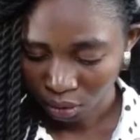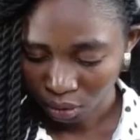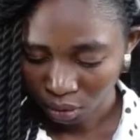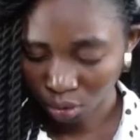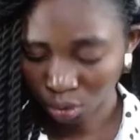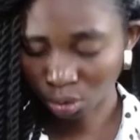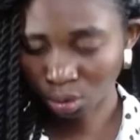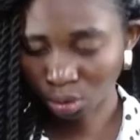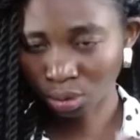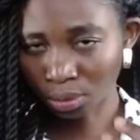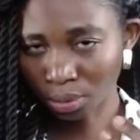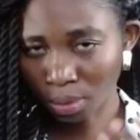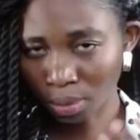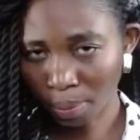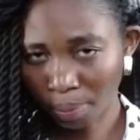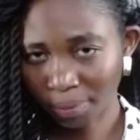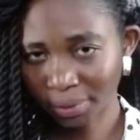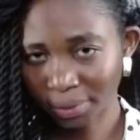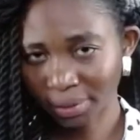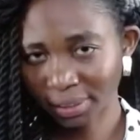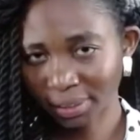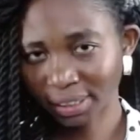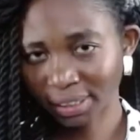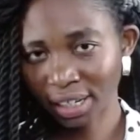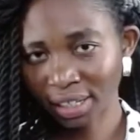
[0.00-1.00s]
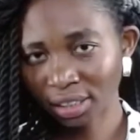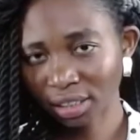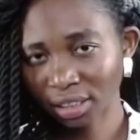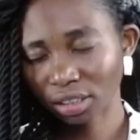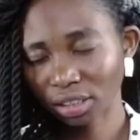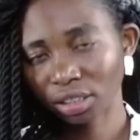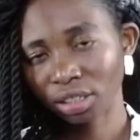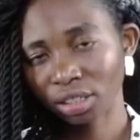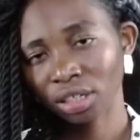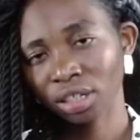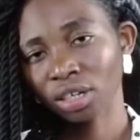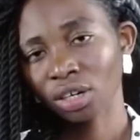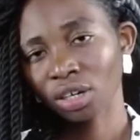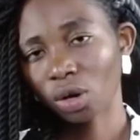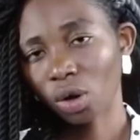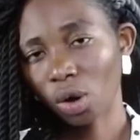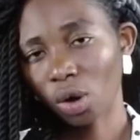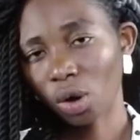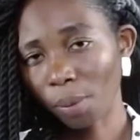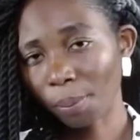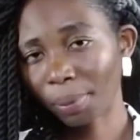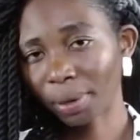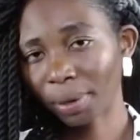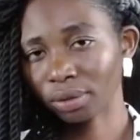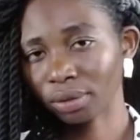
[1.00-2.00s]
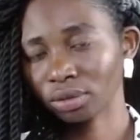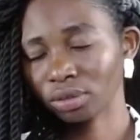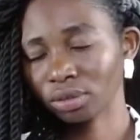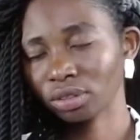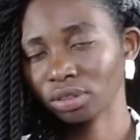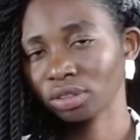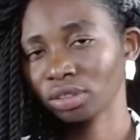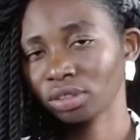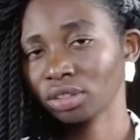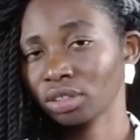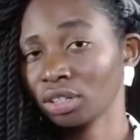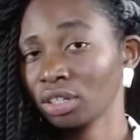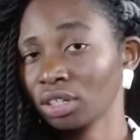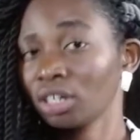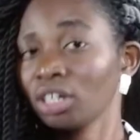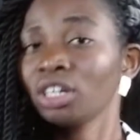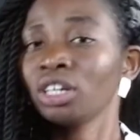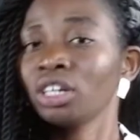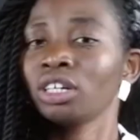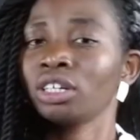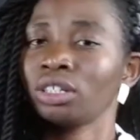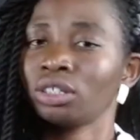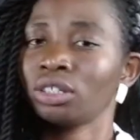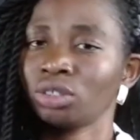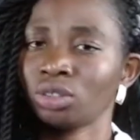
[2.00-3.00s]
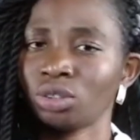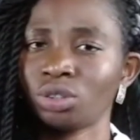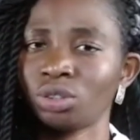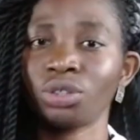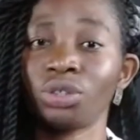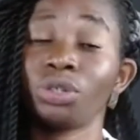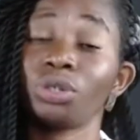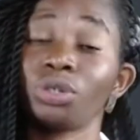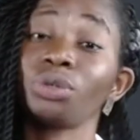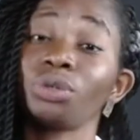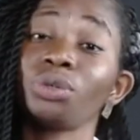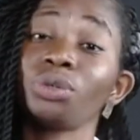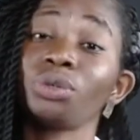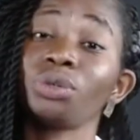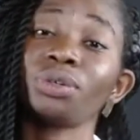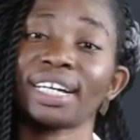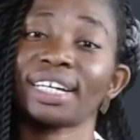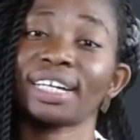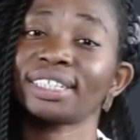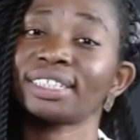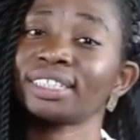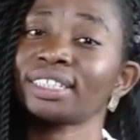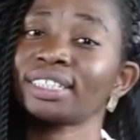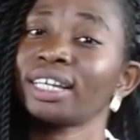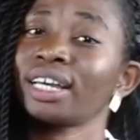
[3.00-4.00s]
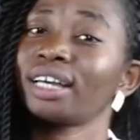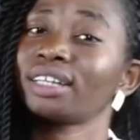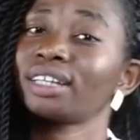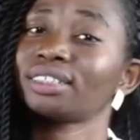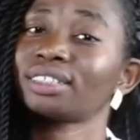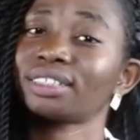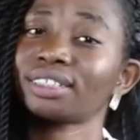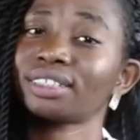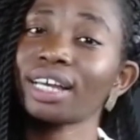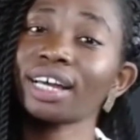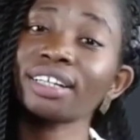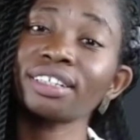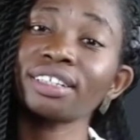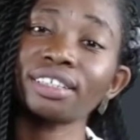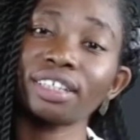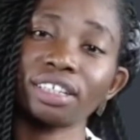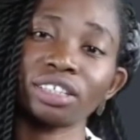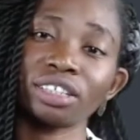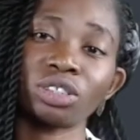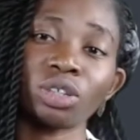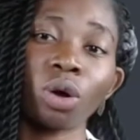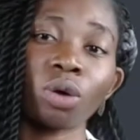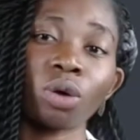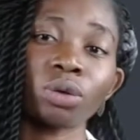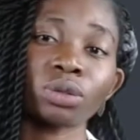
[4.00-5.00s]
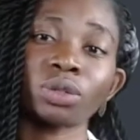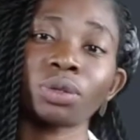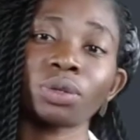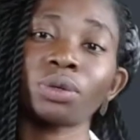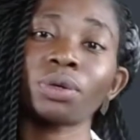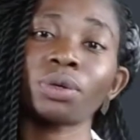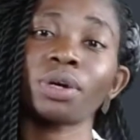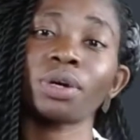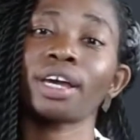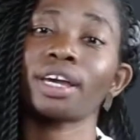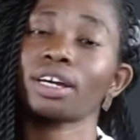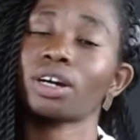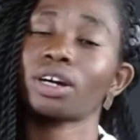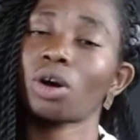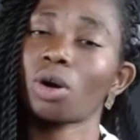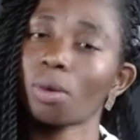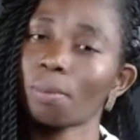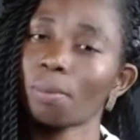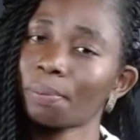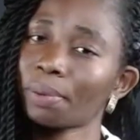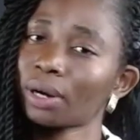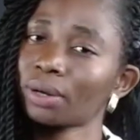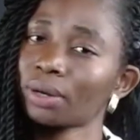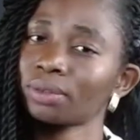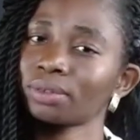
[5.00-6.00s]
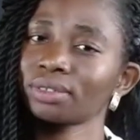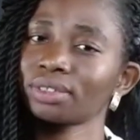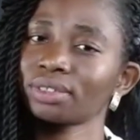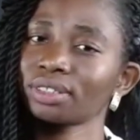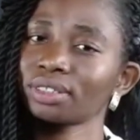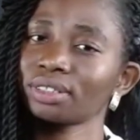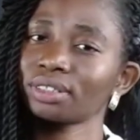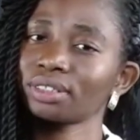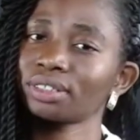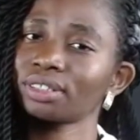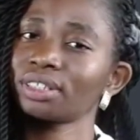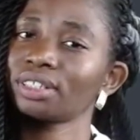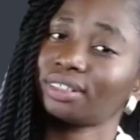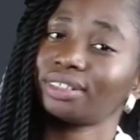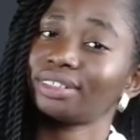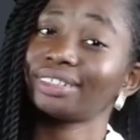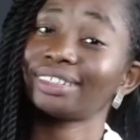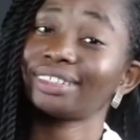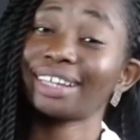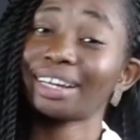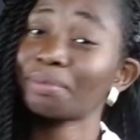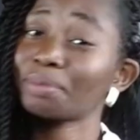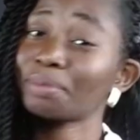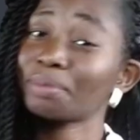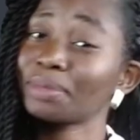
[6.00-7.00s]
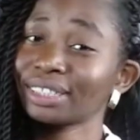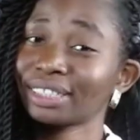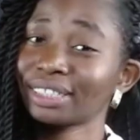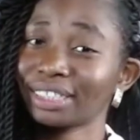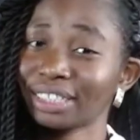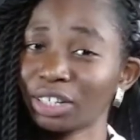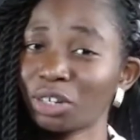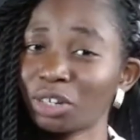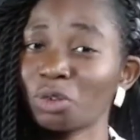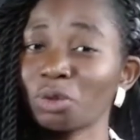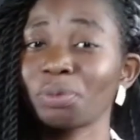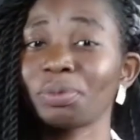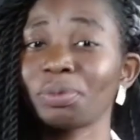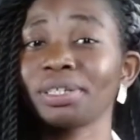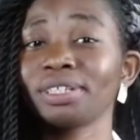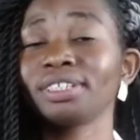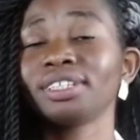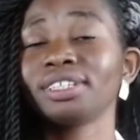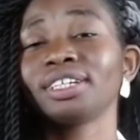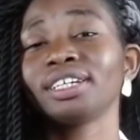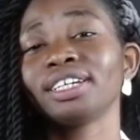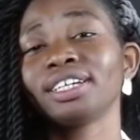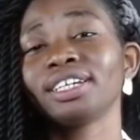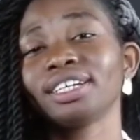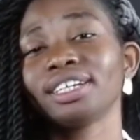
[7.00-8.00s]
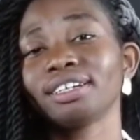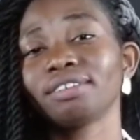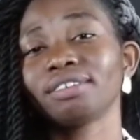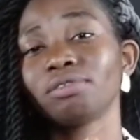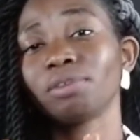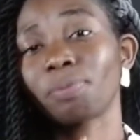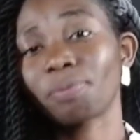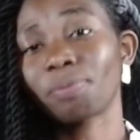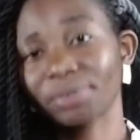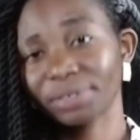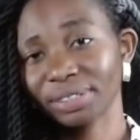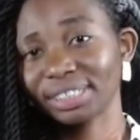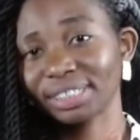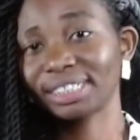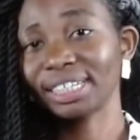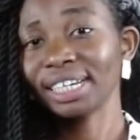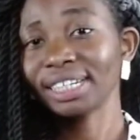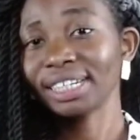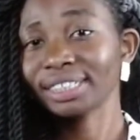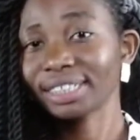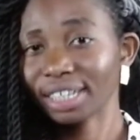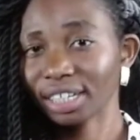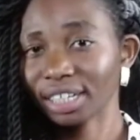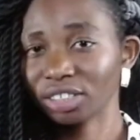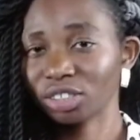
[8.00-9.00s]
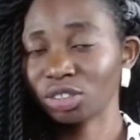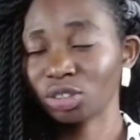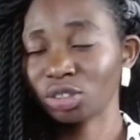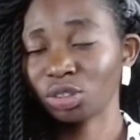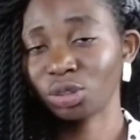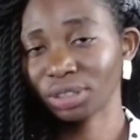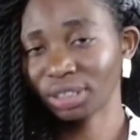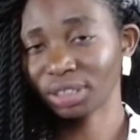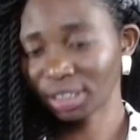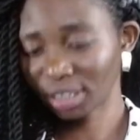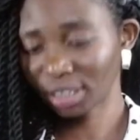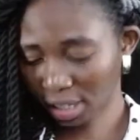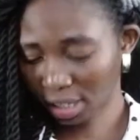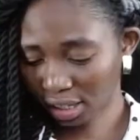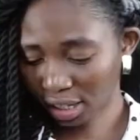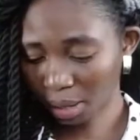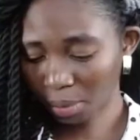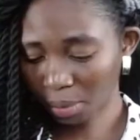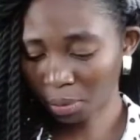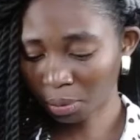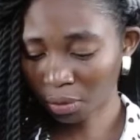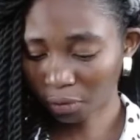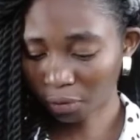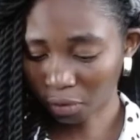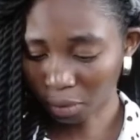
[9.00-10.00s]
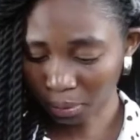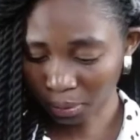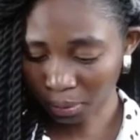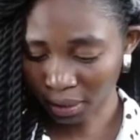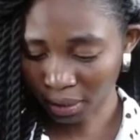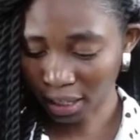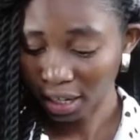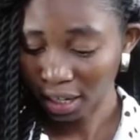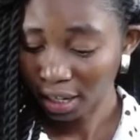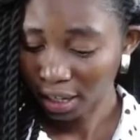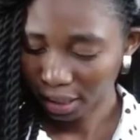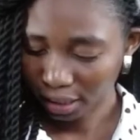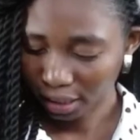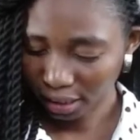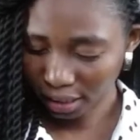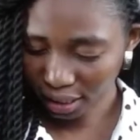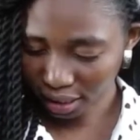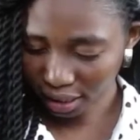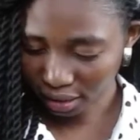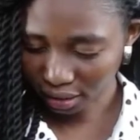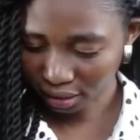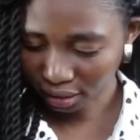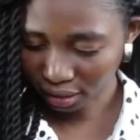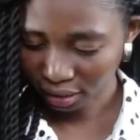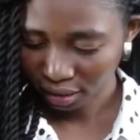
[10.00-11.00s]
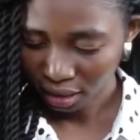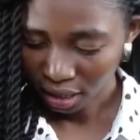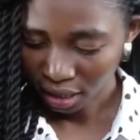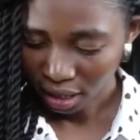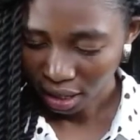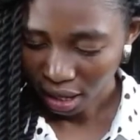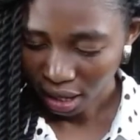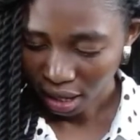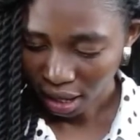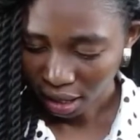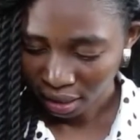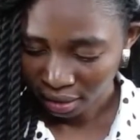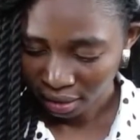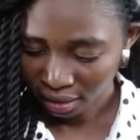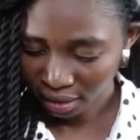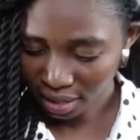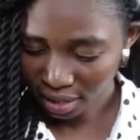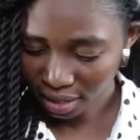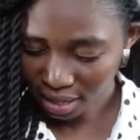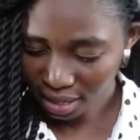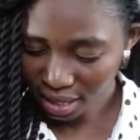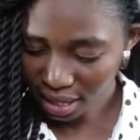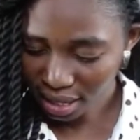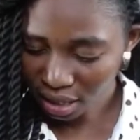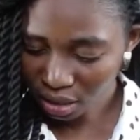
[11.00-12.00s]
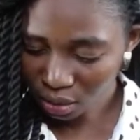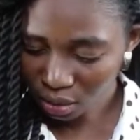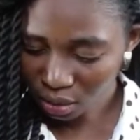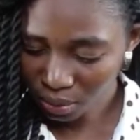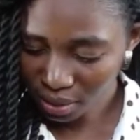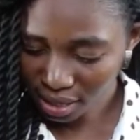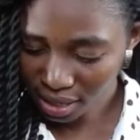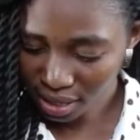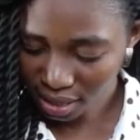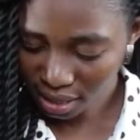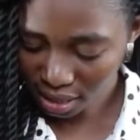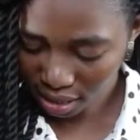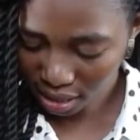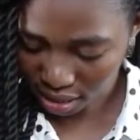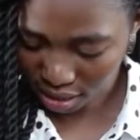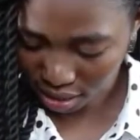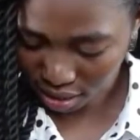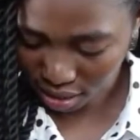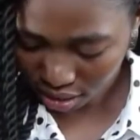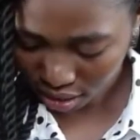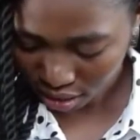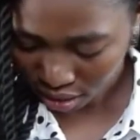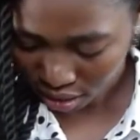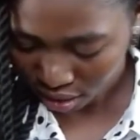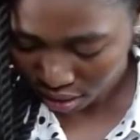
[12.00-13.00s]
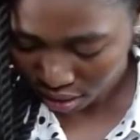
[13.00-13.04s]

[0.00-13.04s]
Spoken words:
to represent compound. Do you know that sand is also a compound? That means it could be represented using a chemical formula. Yes, the sand we see